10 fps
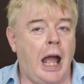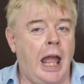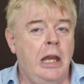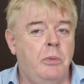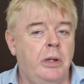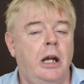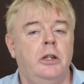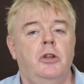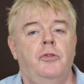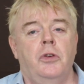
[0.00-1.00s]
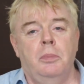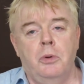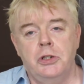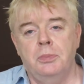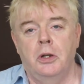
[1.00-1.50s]
anyone arguing from the
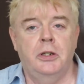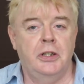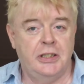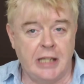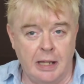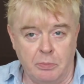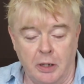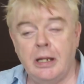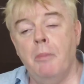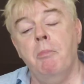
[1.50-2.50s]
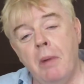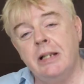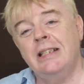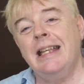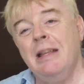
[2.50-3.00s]
postmodernist standpoint
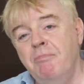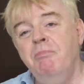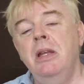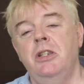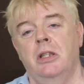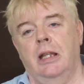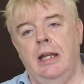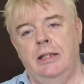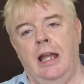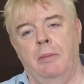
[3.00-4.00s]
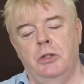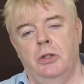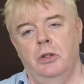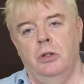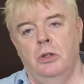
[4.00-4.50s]
must immediately attempt
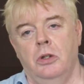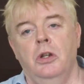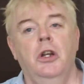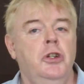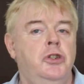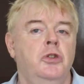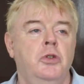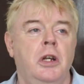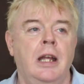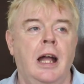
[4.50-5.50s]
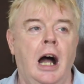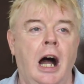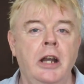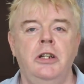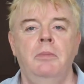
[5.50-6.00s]
to
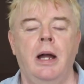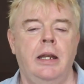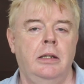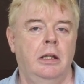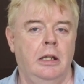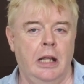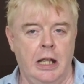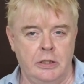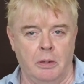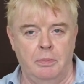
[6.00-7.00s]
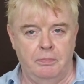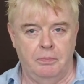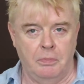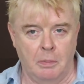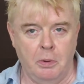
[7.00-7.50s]
undermine his
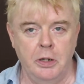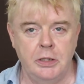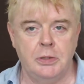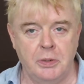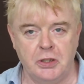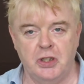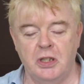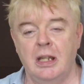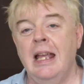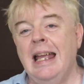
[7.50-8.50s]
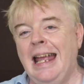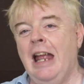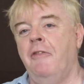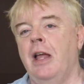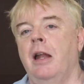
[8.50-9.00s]
opponent's position
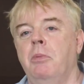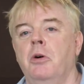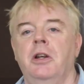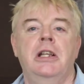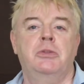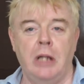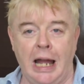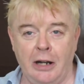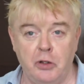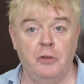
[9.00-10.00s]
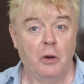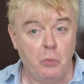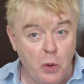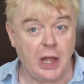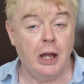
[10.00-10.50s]
if that opponent is arguing
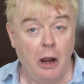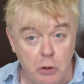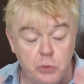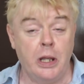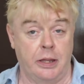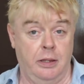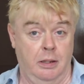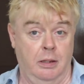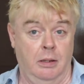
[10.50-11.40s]
from without, out with